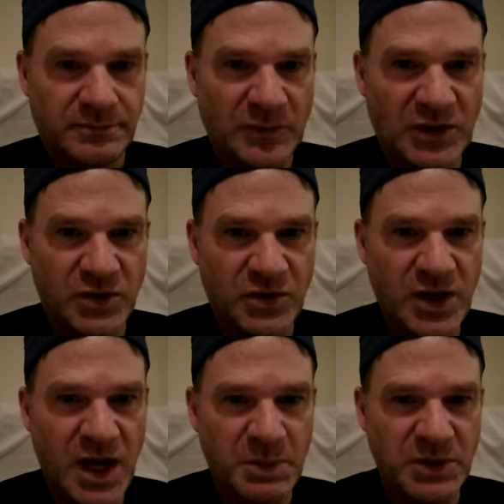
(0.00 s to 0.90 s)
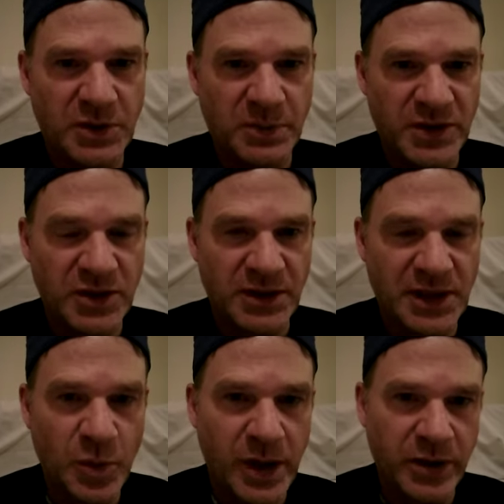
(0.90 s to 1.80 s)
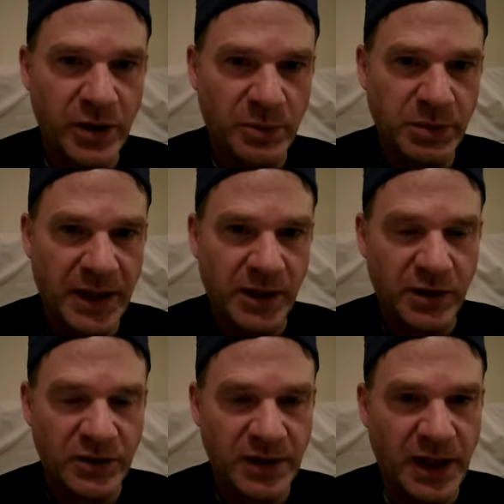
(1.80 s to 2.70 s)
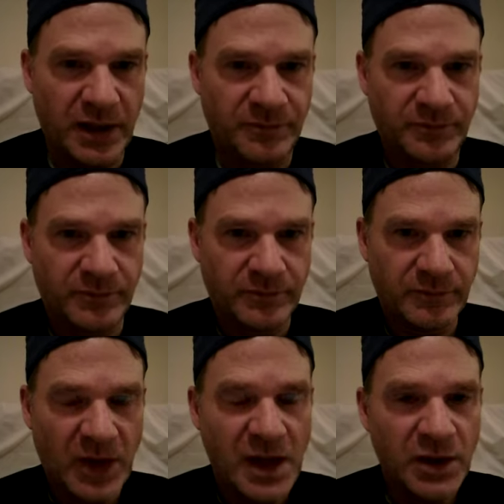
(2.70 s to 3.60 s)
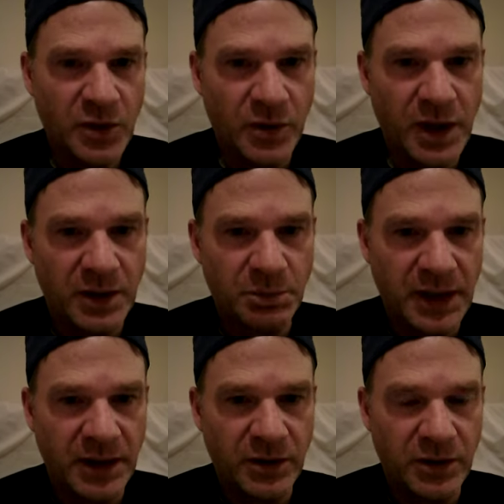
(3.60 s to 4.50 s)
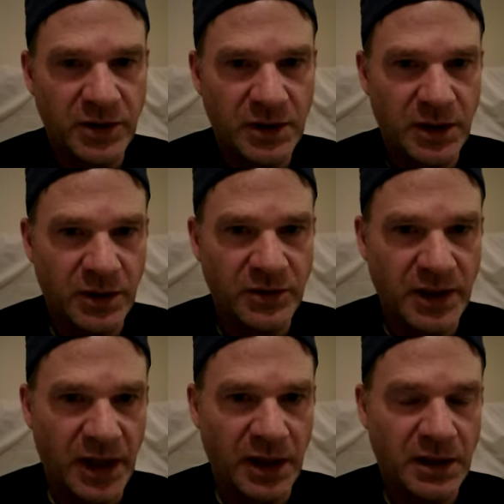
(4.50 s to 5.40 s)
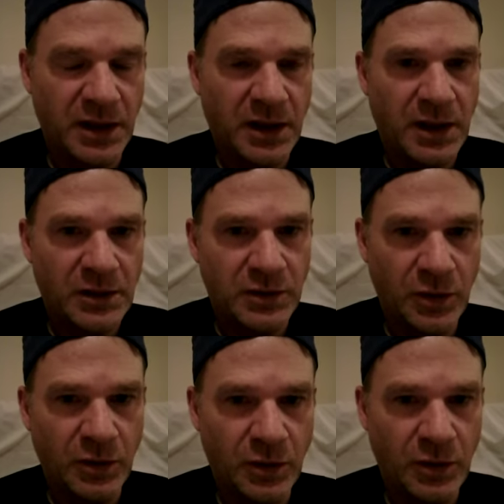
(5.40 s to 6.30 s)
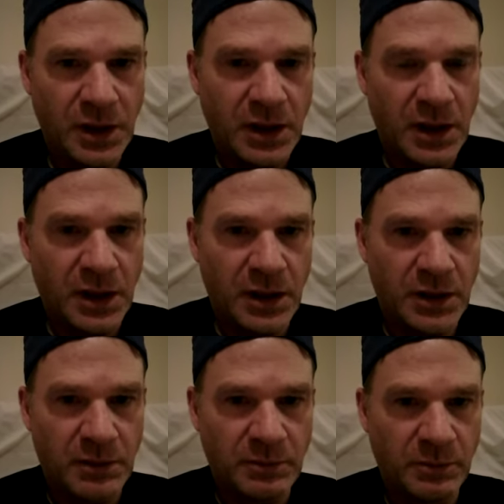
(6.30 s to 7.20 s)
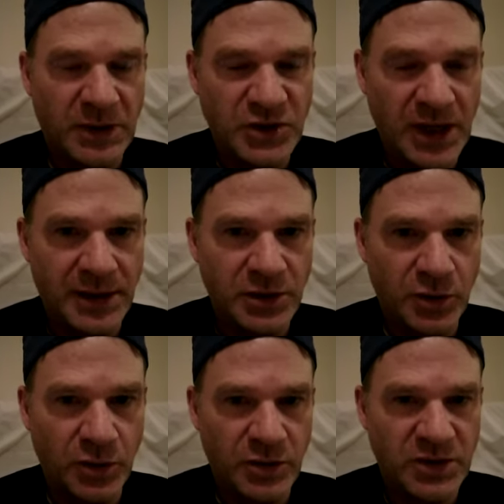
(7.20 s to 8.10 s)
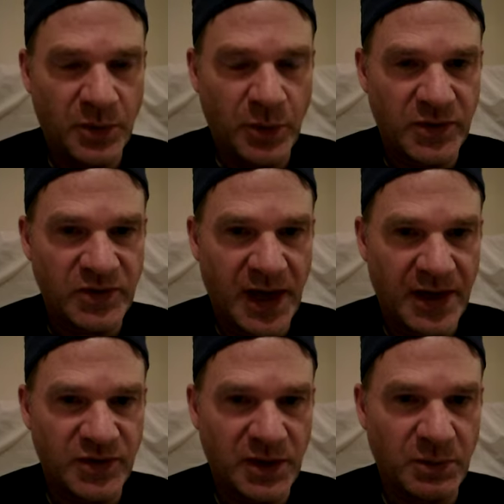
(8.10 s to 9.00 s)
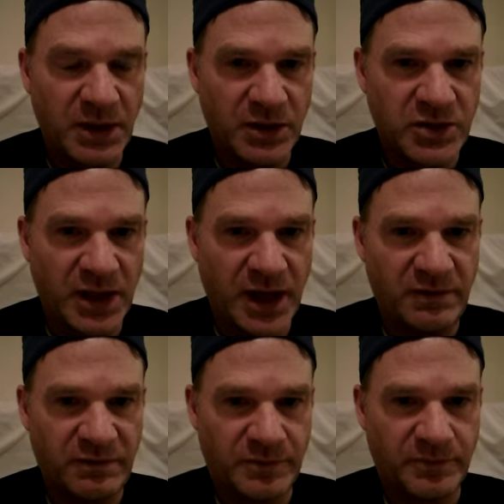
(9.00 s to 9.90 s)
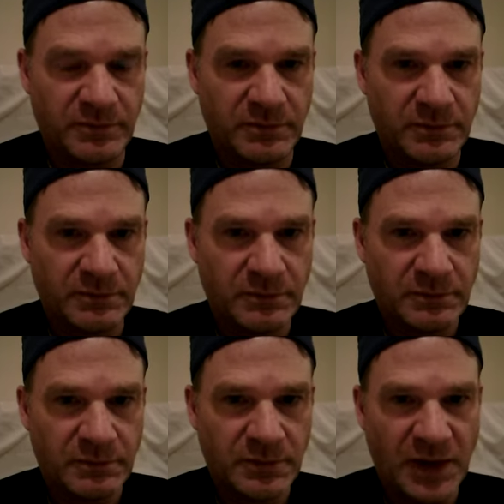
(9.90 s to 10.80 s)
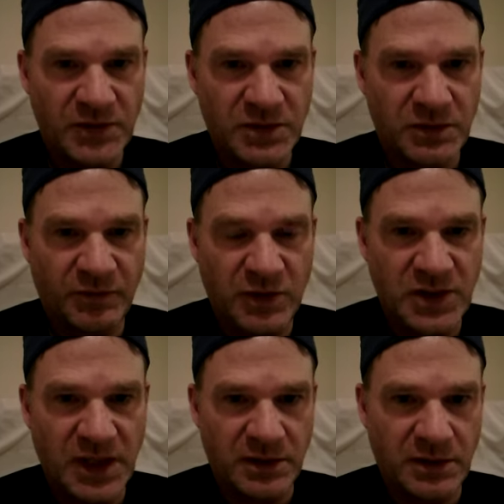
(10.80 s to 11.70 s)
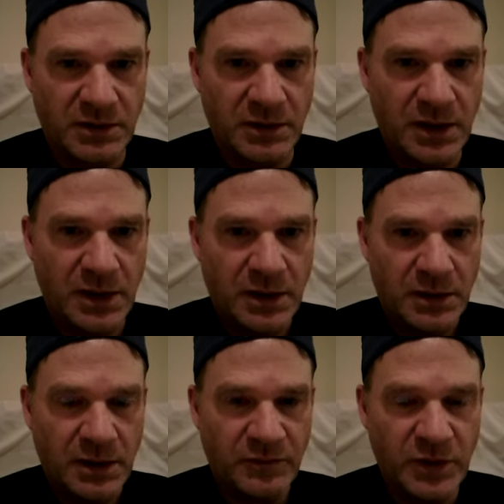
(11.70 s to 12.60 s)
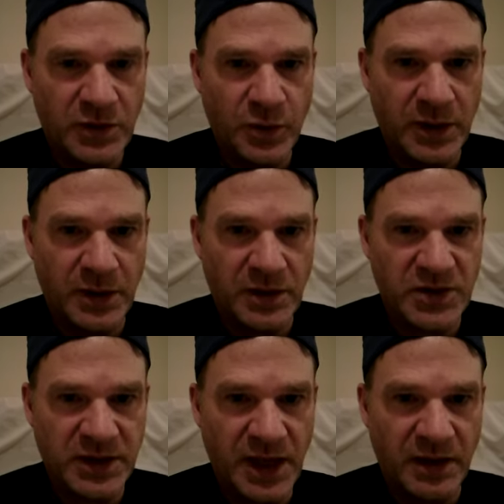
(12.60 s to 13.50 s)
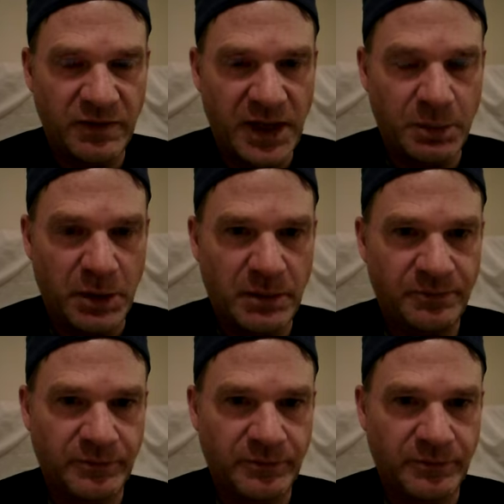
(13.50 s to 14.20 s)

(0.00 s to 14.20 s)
It's your job, it's your mission, that's why you're here on planet Earth today. You're not on planet Earth here today to be chained to someone's desk and be their slave. That's the first hint. If you're doing slave labor,